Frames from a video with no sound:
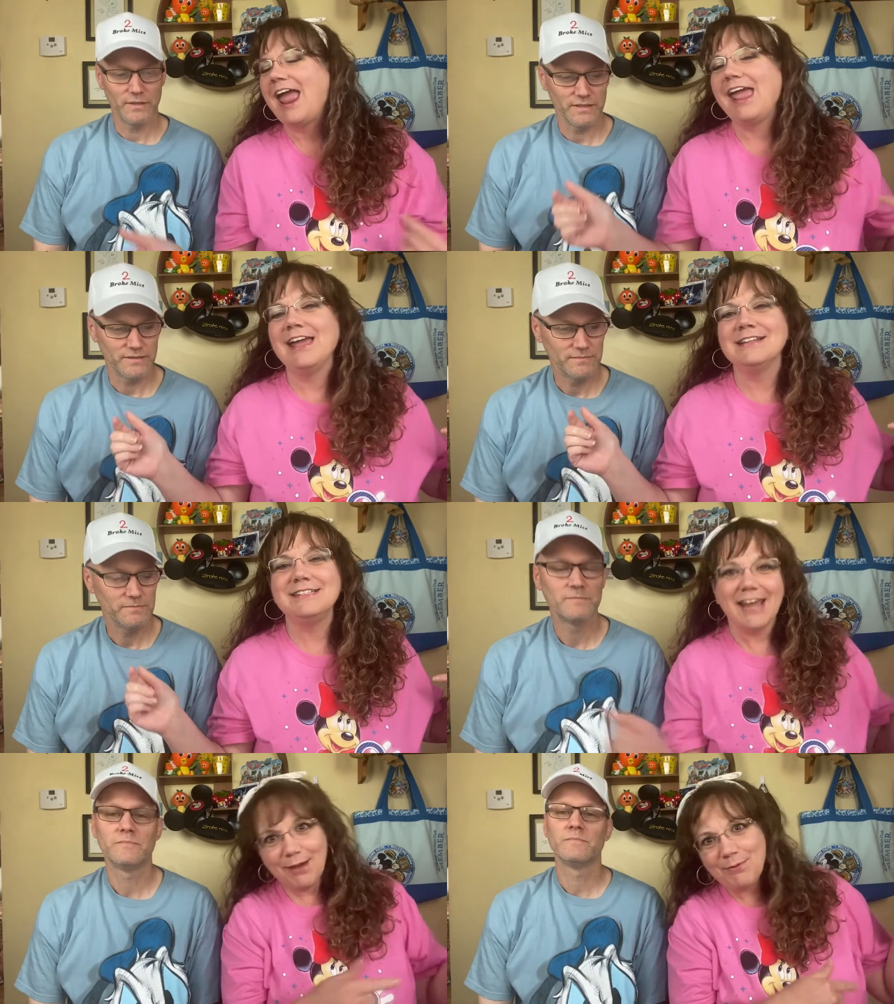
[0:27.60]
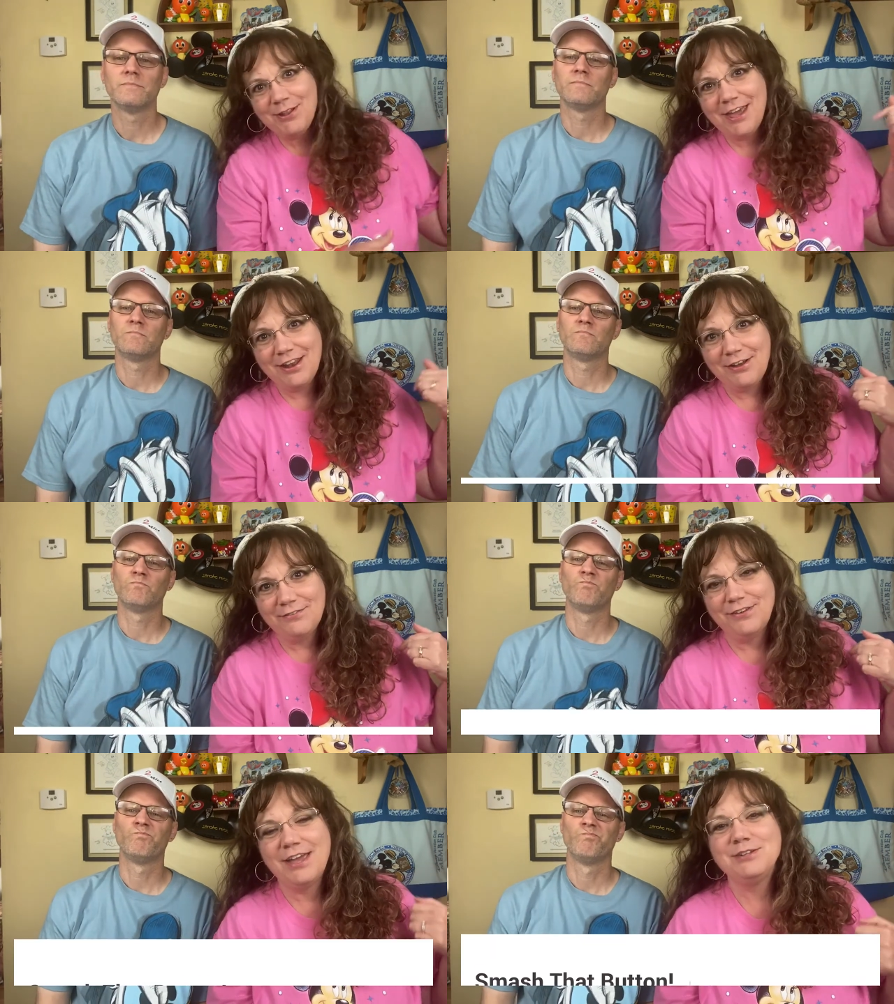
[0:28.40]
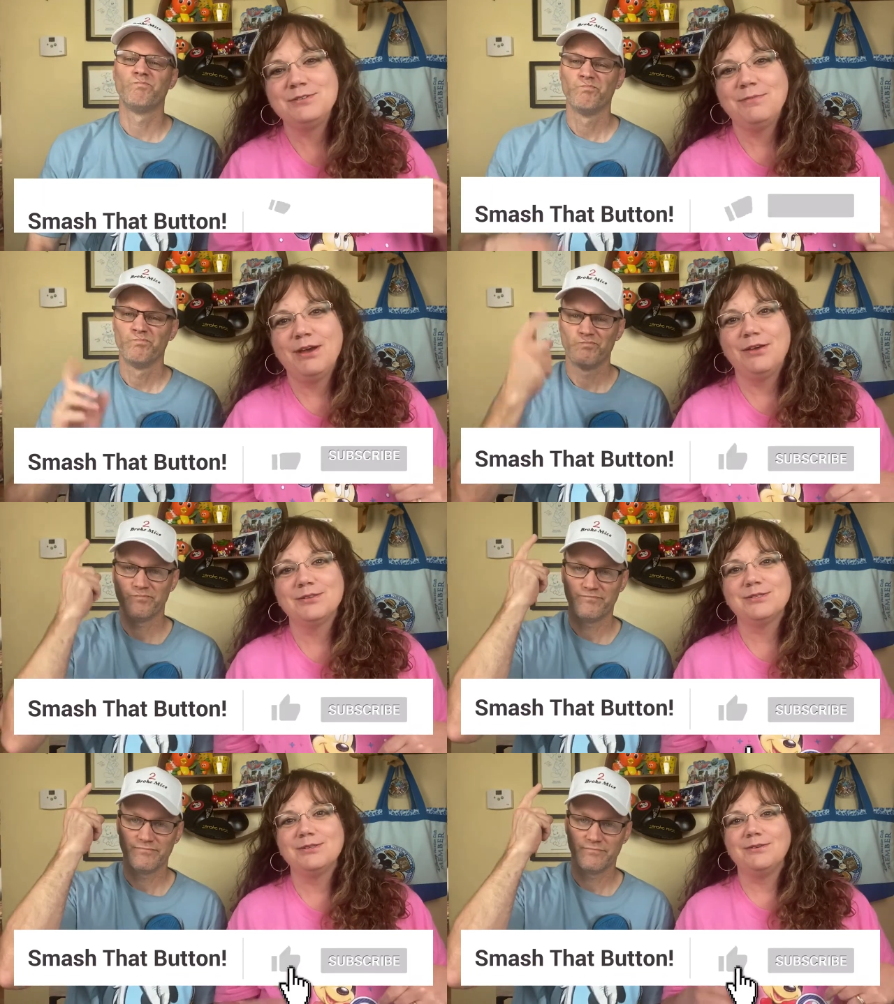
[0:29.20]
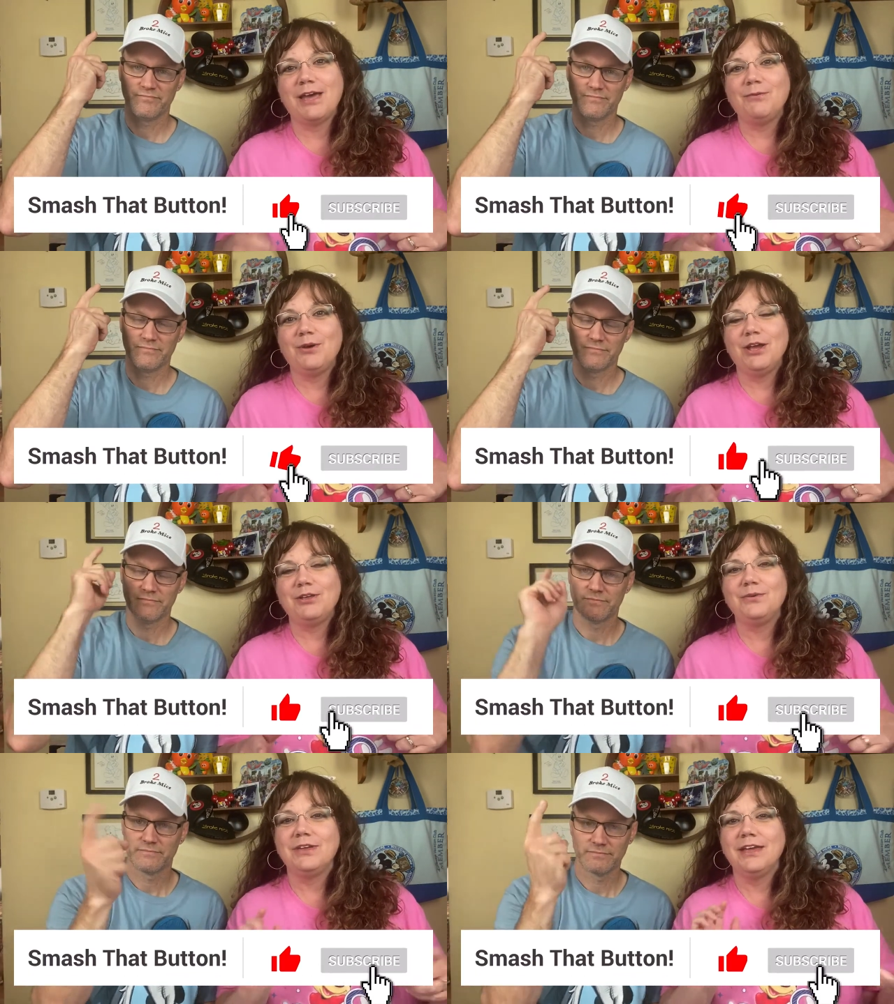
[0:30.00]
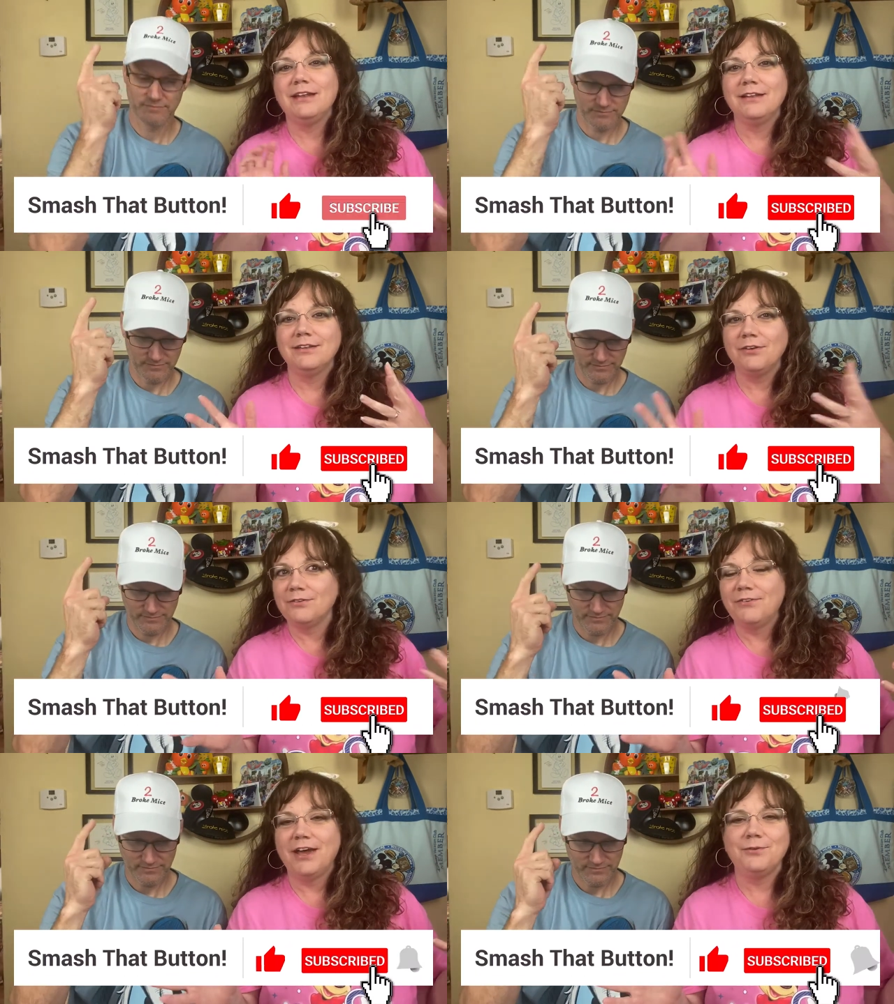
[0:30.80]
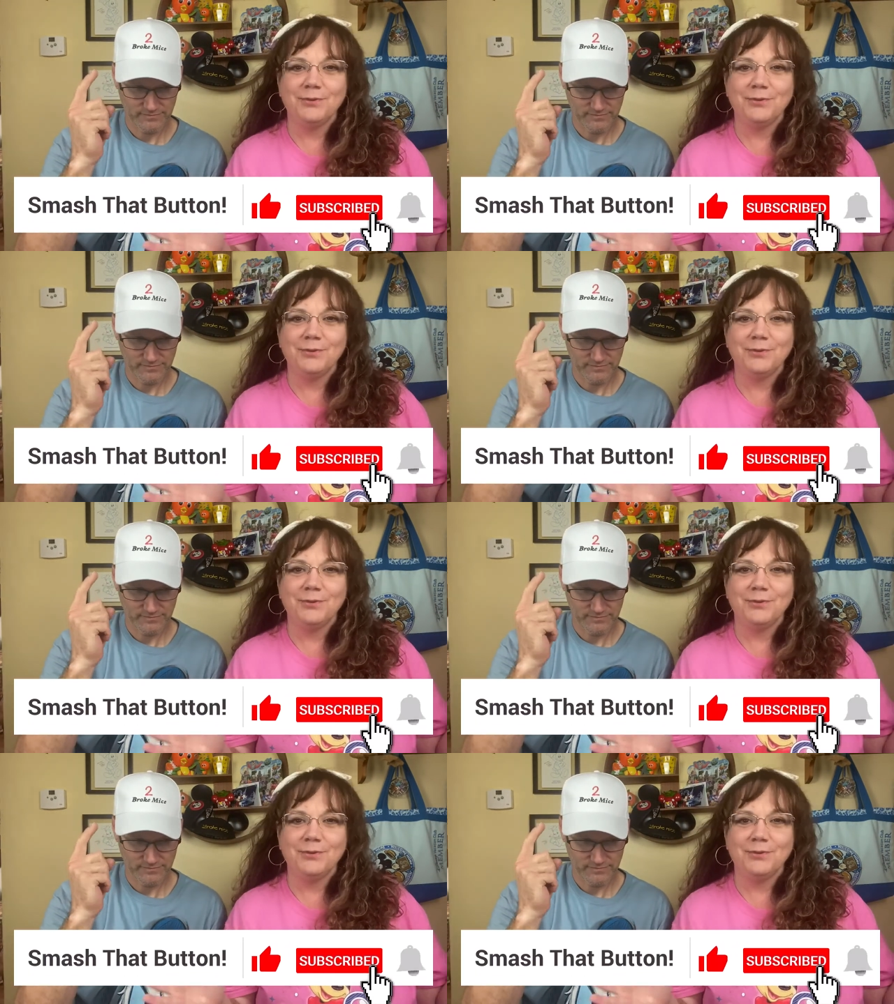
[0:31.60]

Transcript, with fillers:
Speaker 1: and tap on that notification bell so that way you get notified